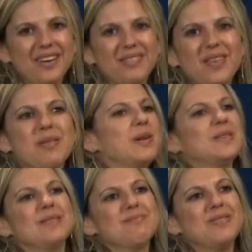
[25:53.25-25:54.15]
of the
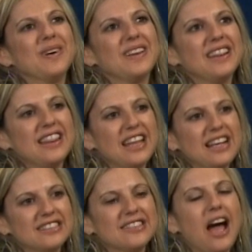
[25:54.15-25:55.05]
most important
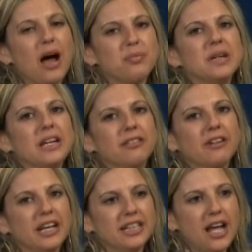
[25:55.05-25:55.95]
things happening
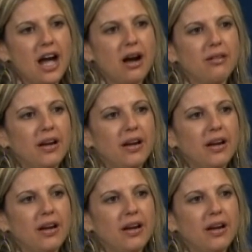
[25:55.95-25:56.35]
right now,